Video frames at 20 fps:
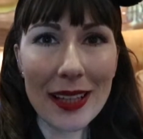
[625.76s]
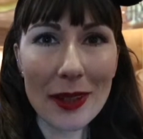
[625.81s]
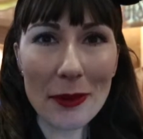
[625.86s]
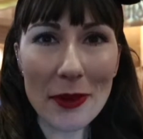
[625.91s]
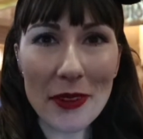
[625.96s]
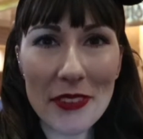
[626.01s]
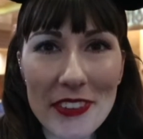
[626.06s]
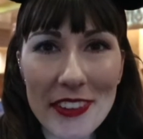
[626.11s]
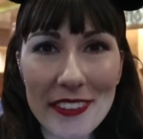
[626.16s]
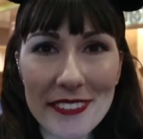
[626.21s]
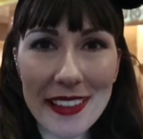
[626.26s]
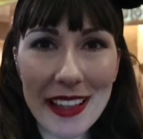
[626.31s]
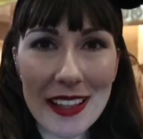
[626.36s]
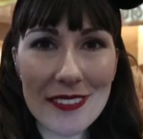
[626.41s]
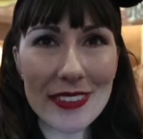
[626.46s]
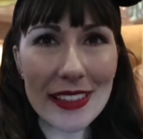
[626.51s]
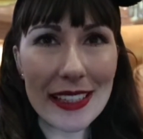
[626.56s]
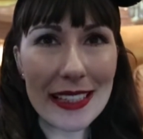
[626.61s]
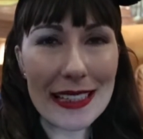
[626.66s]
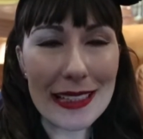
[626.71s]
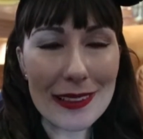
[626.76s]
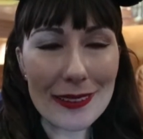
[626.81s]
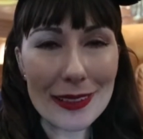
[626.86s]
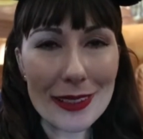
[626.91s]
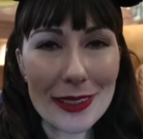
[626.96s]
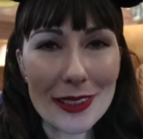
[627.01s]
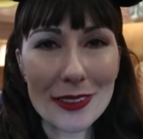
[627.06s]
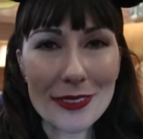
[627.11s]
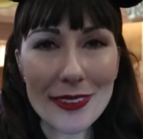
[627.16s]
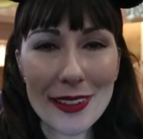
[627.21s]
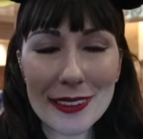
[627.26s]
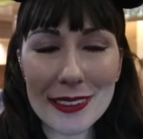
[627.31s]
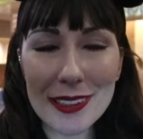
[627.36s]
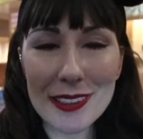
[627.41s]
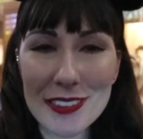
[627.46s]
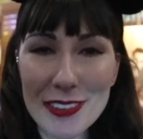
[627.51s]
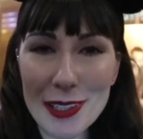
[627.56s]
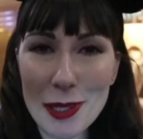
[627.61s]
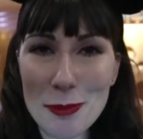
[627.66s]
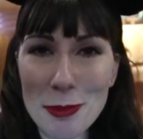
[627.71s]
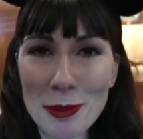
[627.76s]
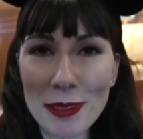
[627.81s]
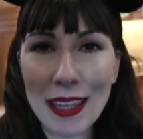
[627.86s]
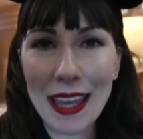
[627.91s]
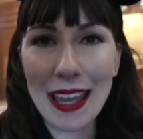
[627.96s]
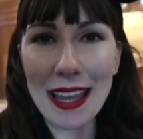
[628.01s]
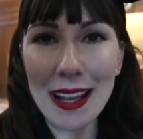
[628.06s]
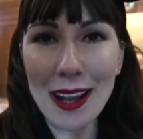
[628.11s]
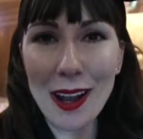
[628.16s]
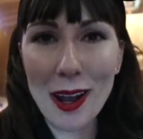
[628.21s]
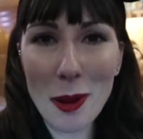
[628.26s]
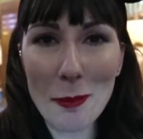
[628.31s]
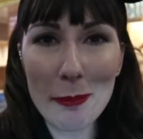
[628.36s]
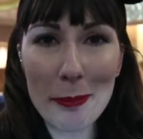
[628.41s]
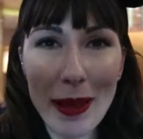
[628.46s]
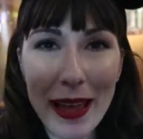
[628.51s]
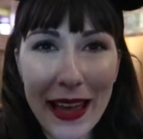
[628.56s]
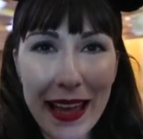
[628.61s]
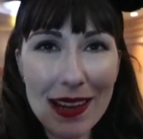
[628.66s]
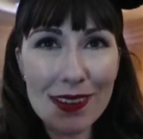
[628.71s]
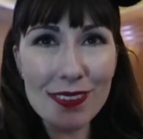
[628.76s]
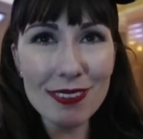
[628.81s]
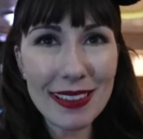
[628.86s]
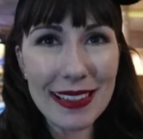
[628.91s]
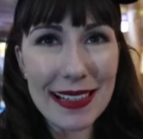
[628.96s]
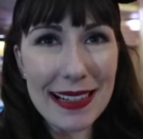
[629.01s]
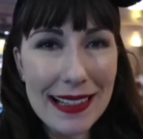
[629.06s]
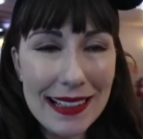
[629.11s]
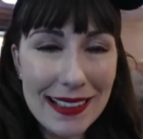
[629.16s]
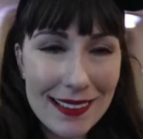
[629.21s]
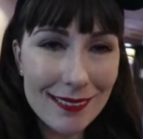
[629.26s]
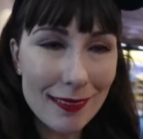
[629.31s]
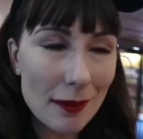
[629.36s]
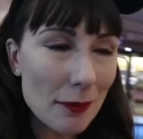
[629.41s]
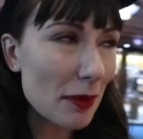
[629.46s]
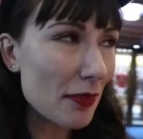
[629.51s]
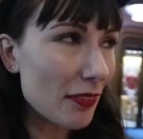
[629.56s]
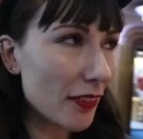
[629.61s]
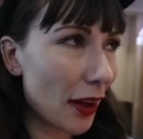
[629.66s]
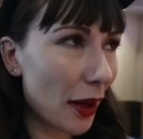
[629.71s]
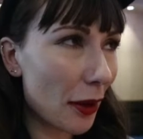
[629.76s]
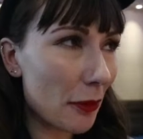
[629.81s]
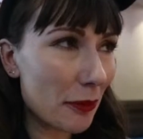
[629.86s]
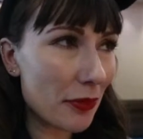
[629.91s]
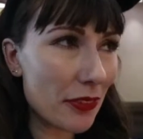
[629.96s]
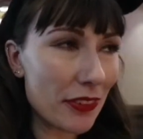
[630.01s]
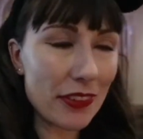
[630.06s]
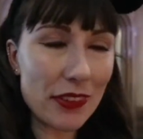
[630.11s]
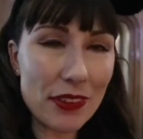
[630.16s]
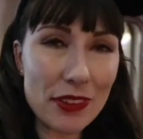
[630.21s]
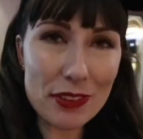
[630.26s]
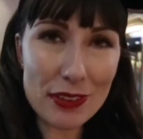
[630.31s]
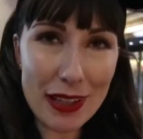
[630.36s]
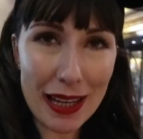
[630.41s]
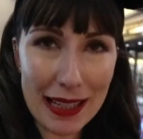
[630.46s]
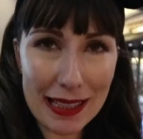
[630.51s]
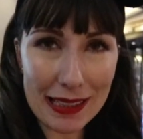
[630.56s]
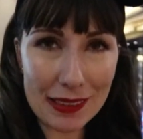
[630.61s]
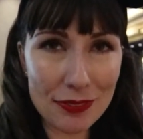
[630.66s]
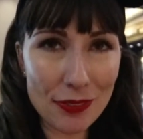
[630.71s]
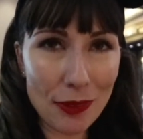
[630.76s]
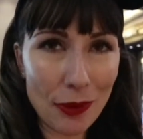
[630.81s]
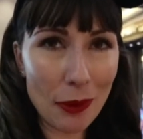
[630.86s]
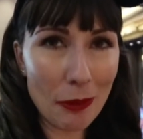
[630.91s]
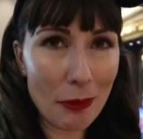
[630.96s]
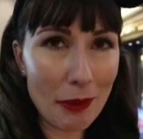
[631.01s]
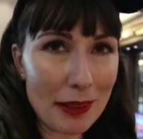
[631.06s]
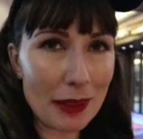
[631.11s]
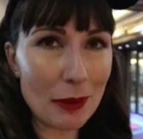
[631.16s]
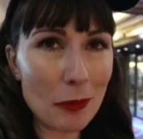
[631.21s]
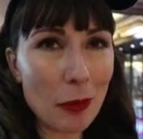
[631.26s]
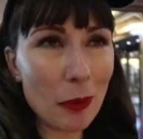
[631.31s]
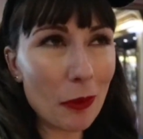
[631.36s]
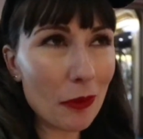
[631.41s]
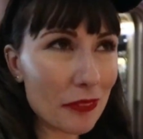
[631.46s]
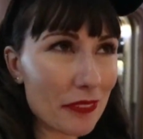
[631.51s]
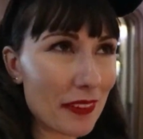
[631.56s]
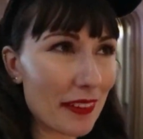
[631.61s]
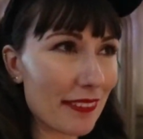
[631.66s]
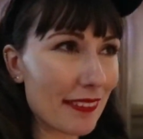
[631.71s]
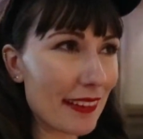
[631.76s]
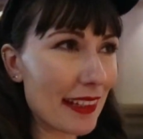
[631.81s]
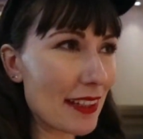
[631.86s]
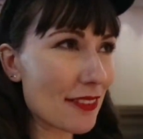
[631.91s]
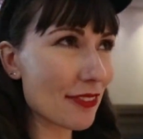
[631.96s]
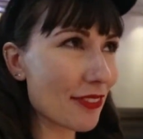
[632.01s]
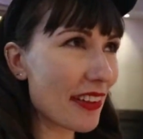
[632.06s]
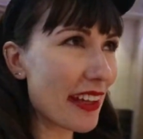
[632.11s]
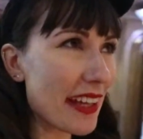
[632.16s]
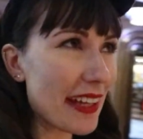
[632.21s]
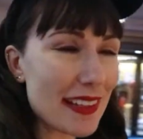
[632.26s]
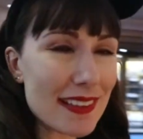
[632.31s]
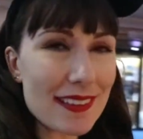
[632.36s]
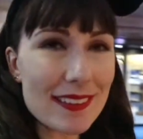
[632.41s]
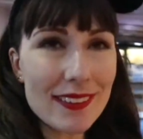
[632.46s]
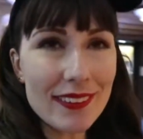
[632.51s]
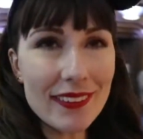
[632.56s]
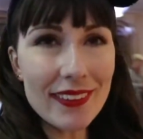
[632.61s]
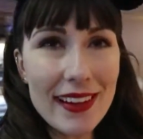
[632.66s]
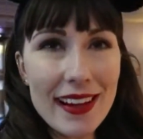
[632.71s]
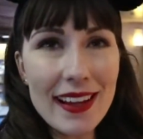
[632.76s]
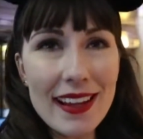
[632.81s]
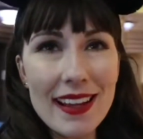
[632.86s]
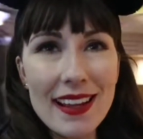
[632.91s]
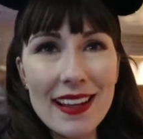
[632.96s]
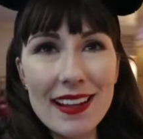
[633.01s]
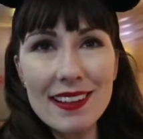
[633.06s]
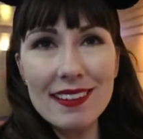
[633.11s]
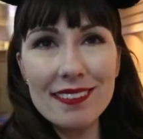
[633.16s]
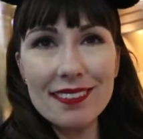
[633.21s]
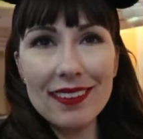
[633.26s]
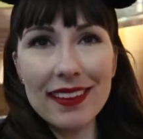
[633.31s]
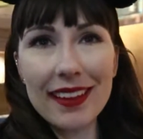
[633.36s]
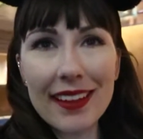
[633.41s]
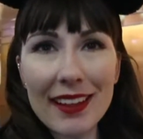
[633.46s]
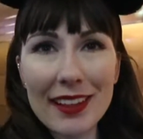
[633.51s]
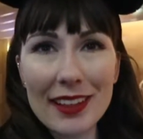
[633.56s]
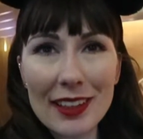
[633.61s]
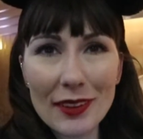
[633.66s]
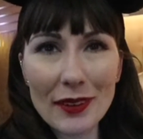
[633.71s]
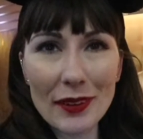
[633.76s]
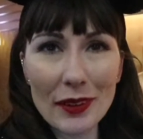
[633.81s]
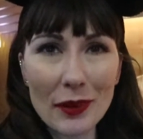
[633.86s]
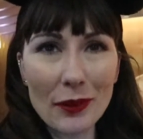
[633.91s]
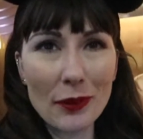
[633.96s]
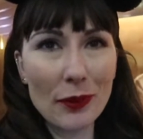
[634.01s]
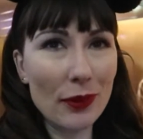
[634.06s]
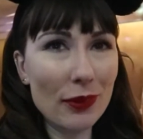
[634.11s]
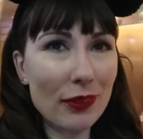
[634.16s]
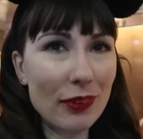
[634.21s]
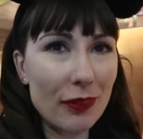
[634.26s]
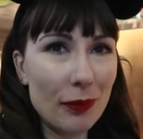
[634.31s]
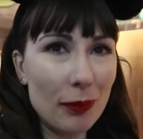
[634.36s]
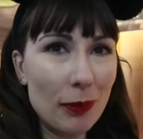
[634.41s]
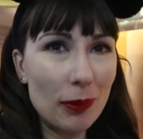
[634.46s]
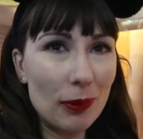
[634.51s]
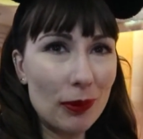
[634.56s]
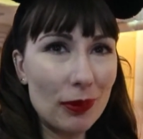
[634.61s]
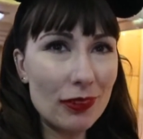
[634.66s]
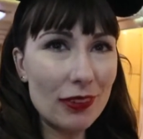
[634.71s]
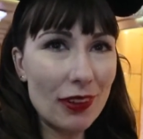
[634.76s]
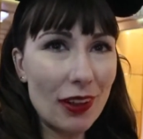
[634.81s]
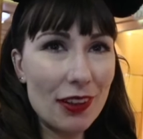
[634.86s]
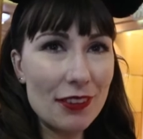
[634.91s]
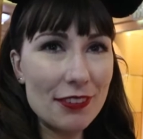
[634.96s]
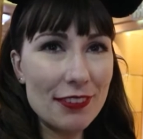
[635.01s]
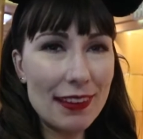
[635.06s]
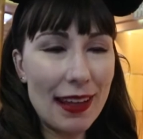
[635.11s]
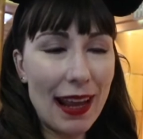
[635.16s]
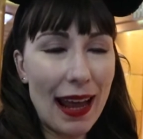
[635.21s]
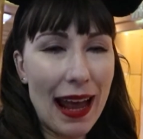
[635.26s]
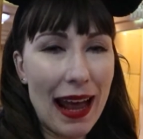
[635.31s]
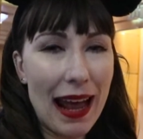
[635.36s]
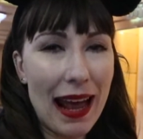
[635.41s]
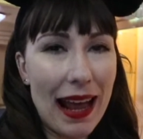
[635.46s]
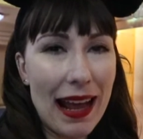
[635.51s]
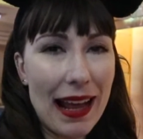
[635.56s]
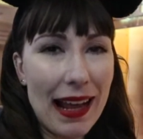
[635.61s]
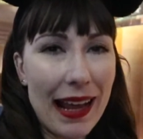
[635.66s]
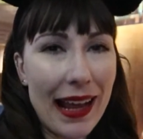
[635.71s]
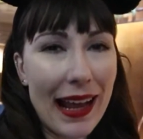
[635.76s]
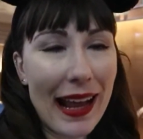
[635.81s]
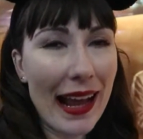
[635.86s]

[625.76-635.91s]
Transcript: We're just having a look around the ship and getting our bearings, and we've come to deck 4 where the Walt Disney Theatre is. Look at gorgeous Walt over there.